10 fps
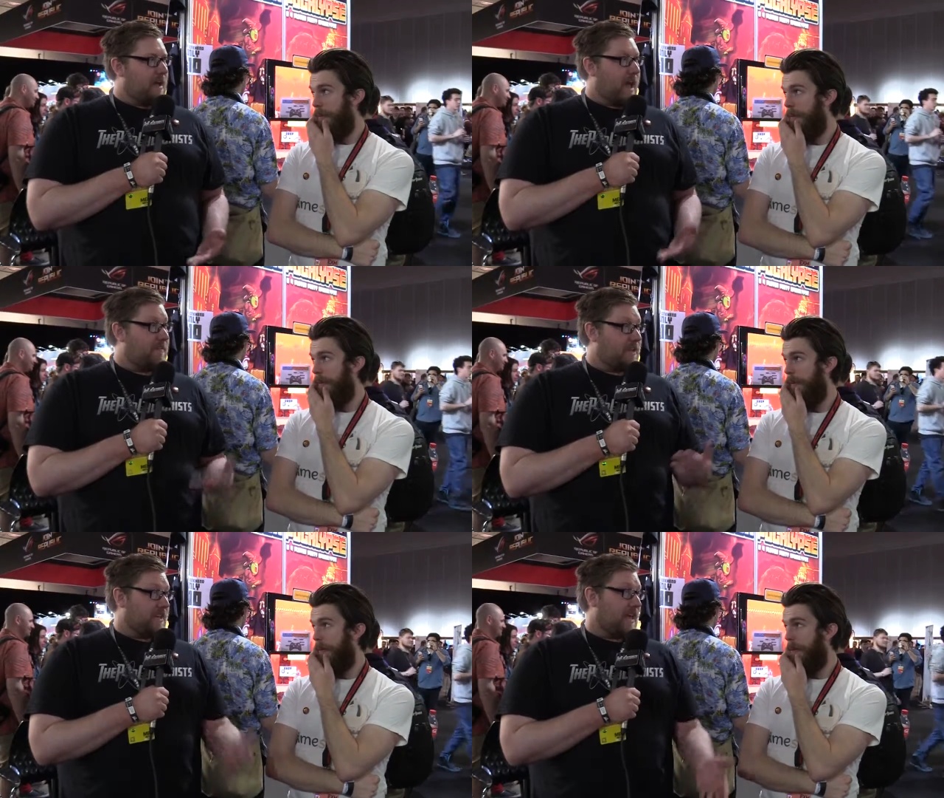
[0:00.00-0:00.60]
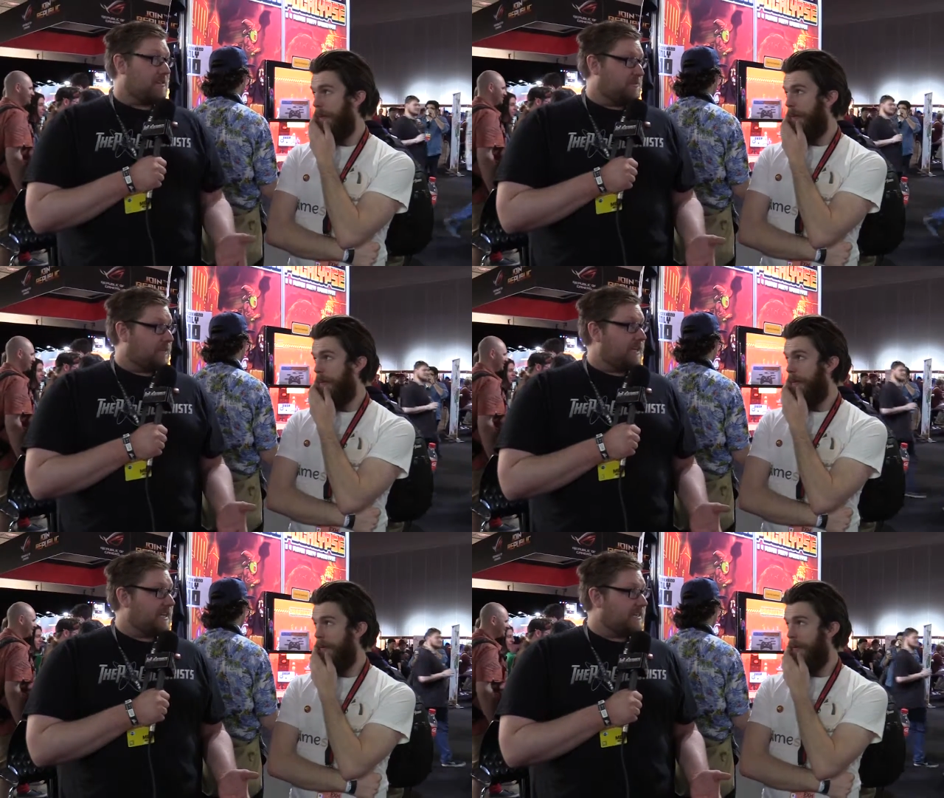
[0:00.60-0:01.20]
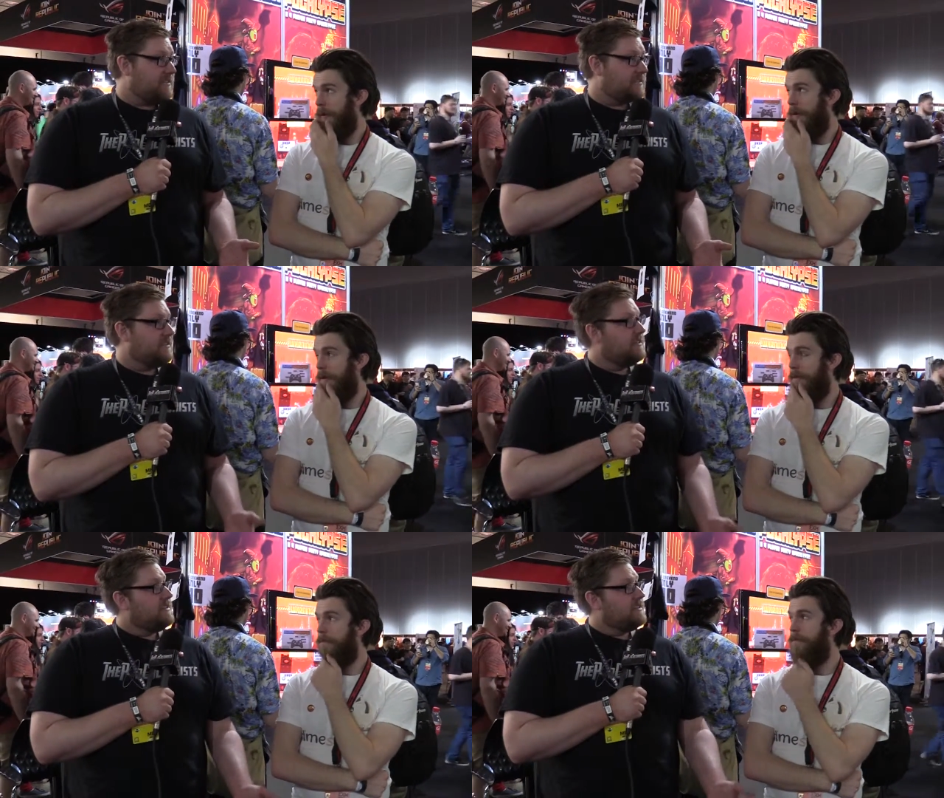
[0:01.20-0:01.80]
Speaker 1: having a game completed
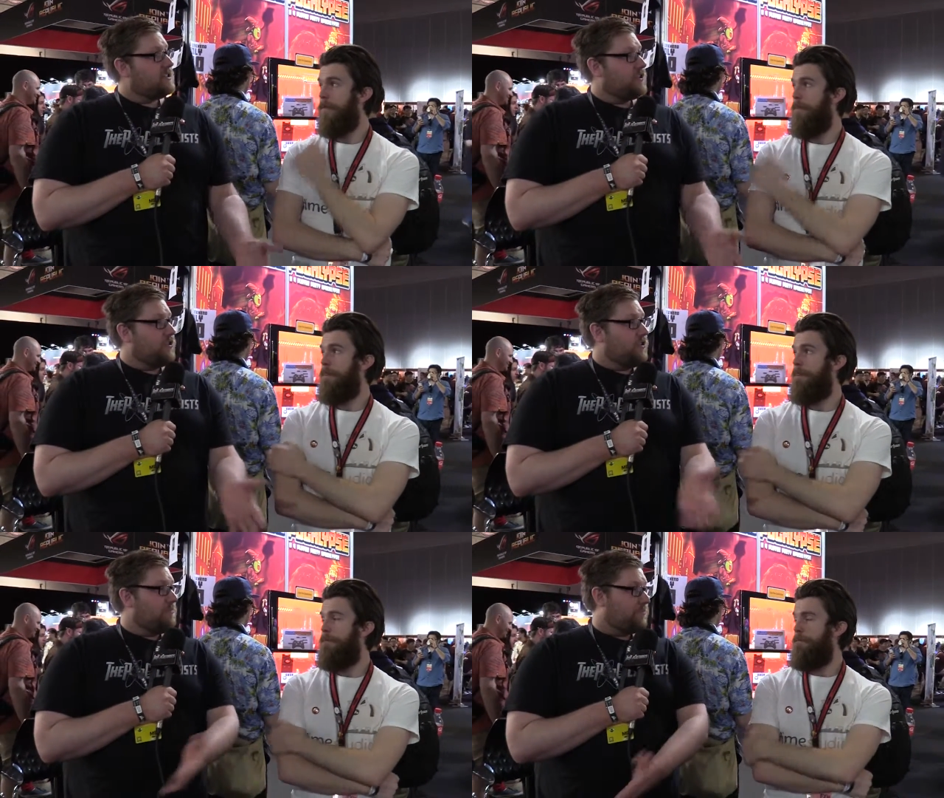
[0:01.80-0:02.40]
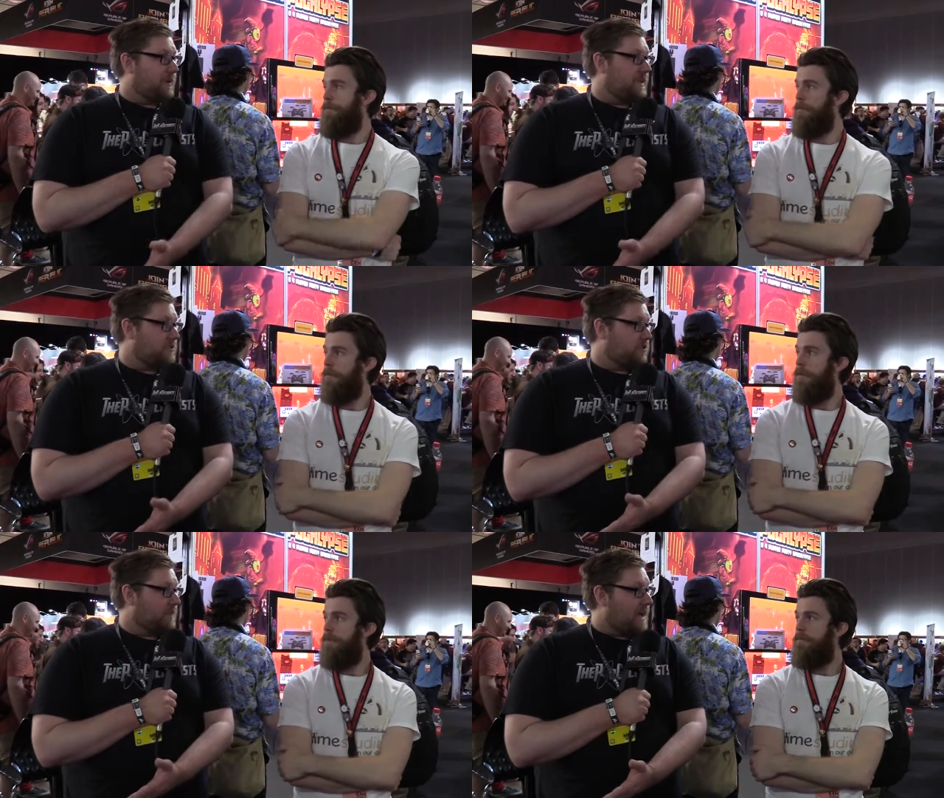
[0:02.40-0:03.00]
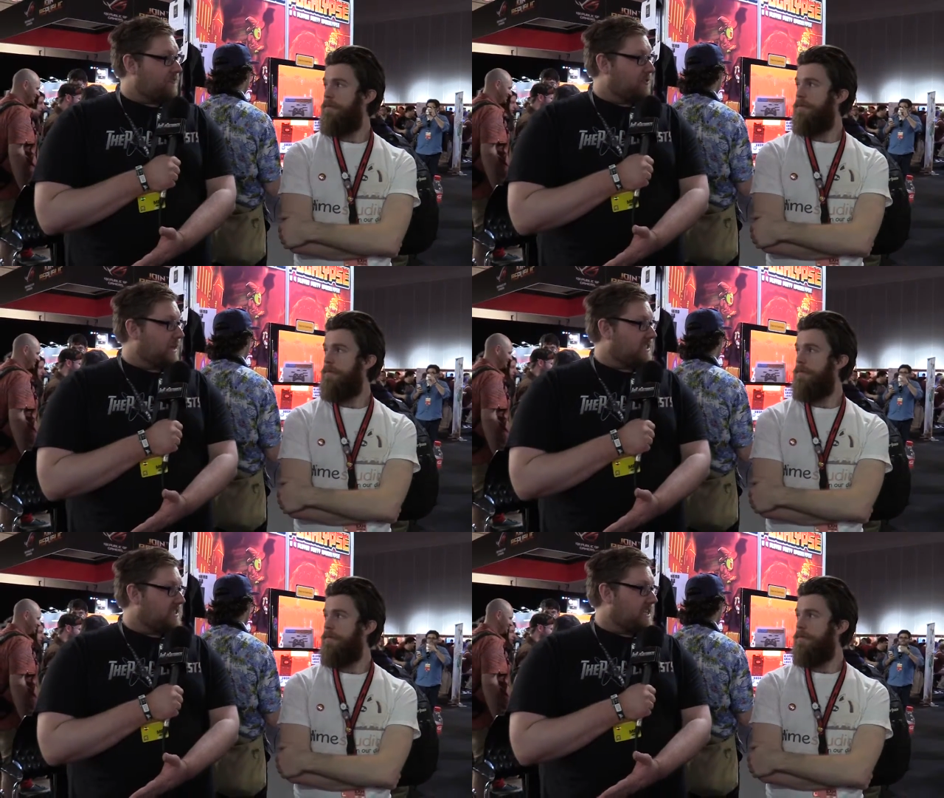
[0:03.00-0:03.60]
to bringing it to a platform
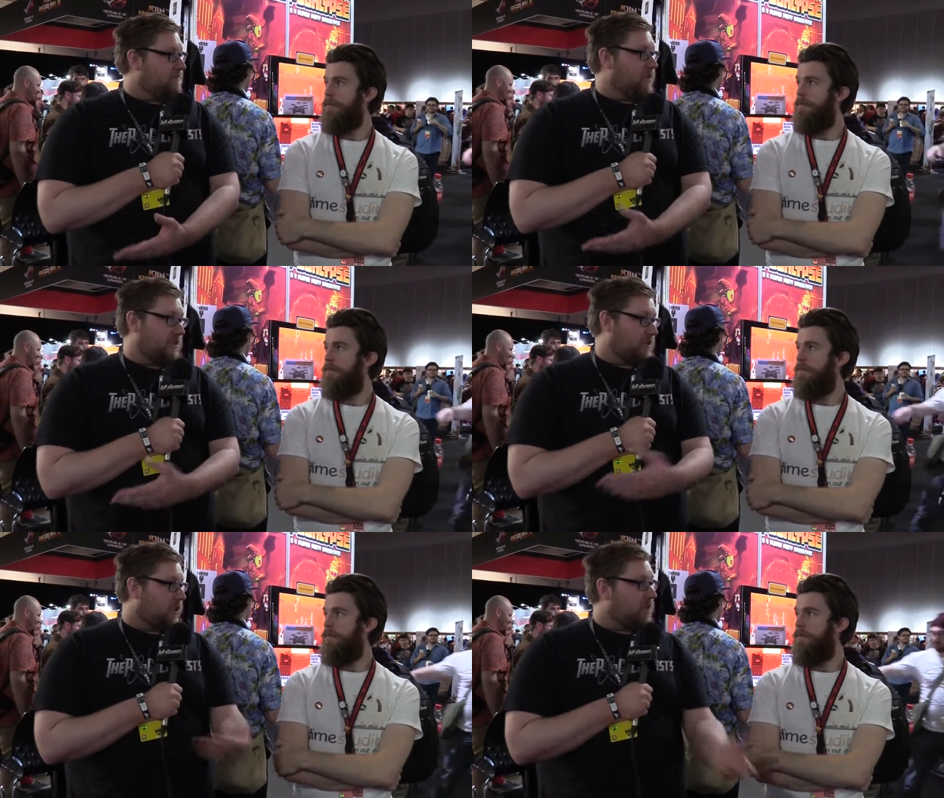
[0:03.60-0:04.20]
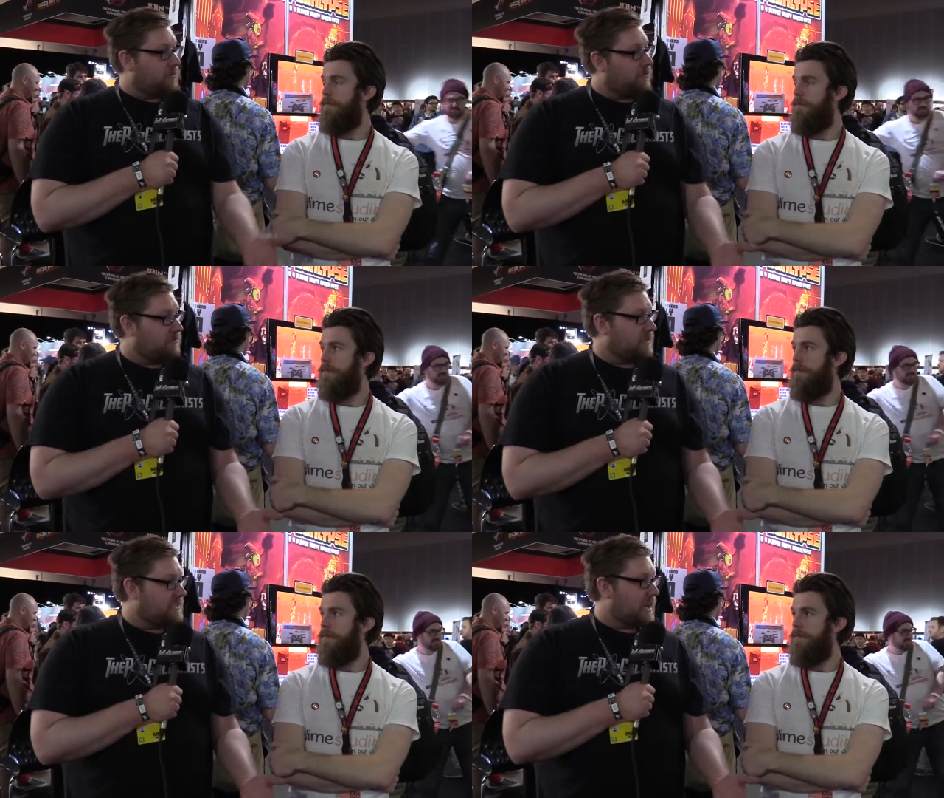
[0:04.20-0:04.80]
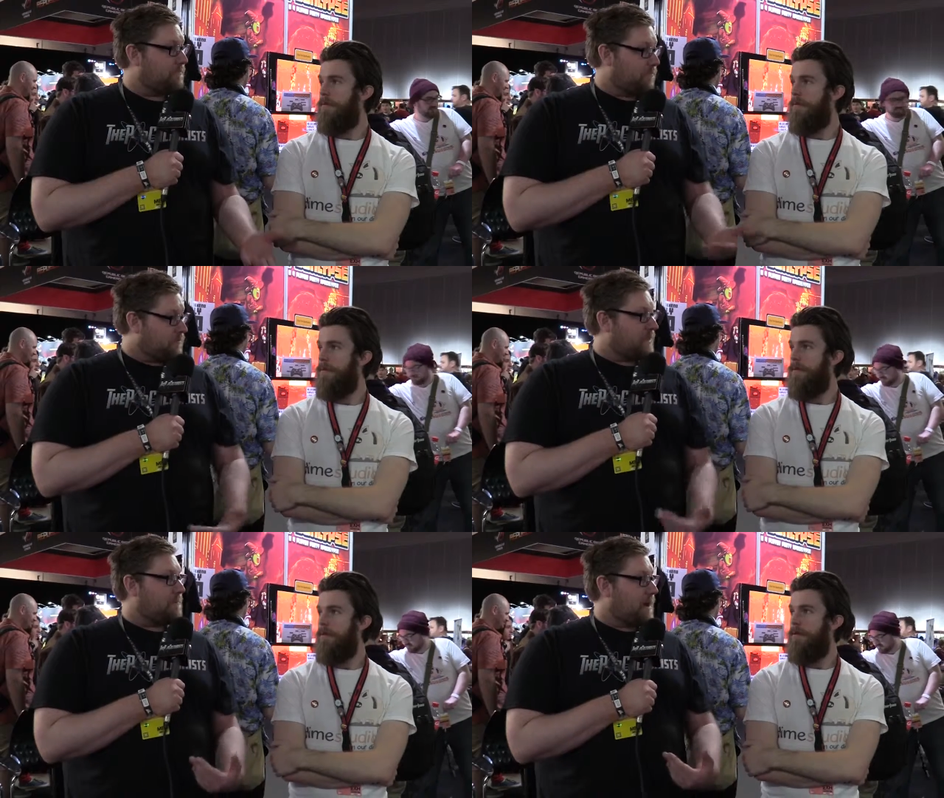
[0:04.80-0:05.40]
like Steam where it's global? Is that,
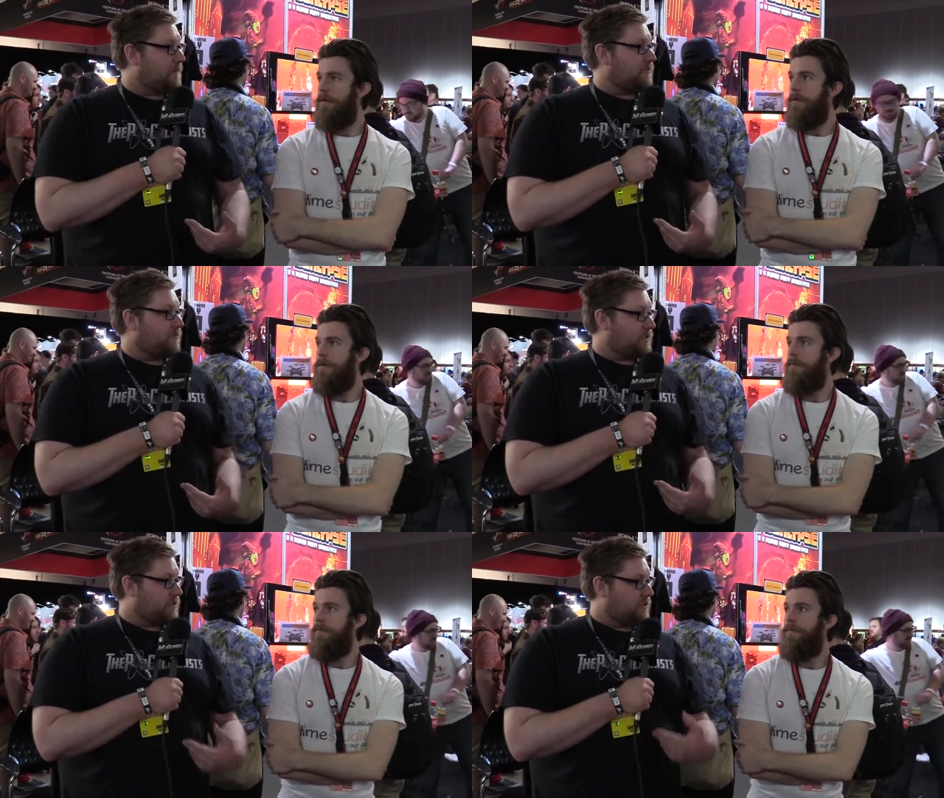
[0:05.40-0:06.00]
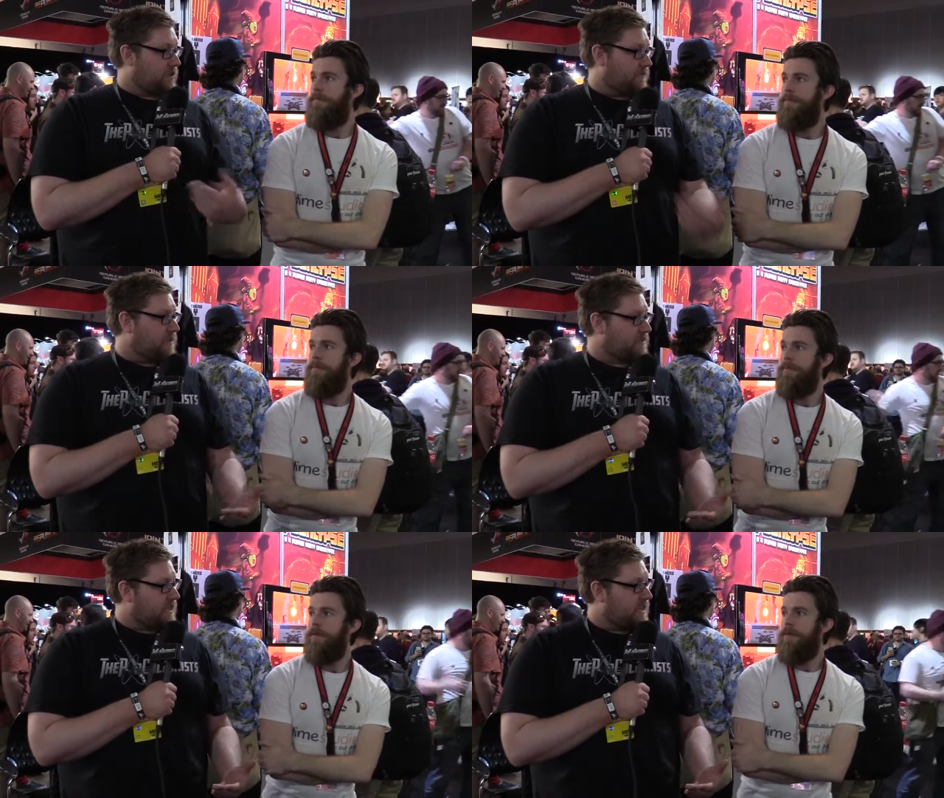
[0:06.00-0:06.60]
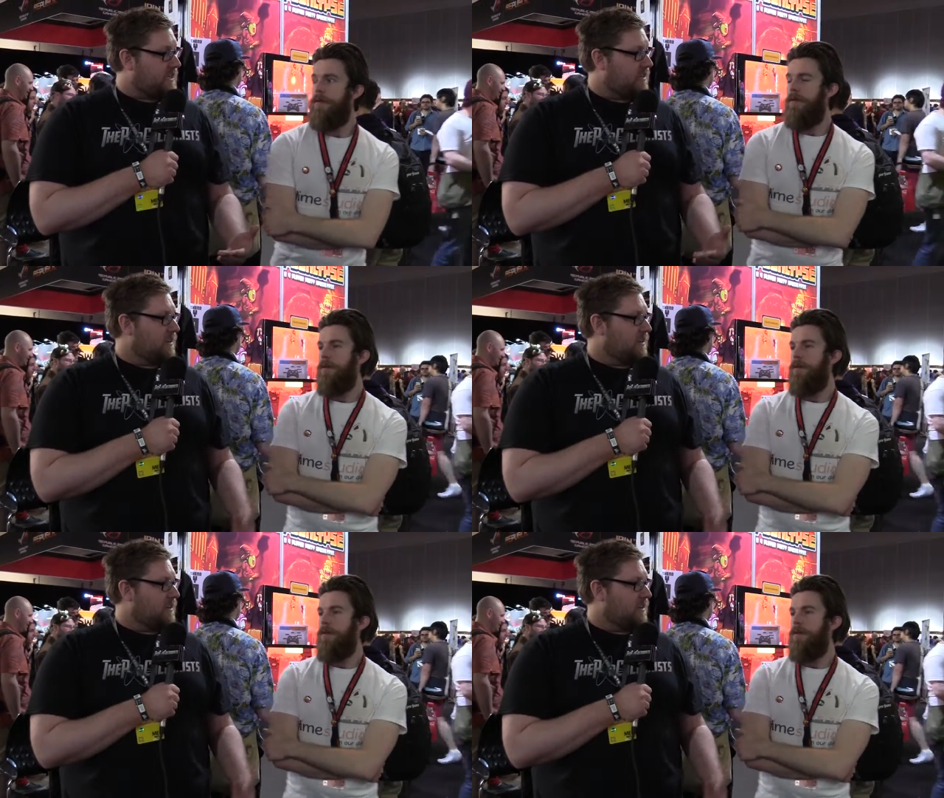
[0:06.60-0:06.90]
was that part of through the, the university?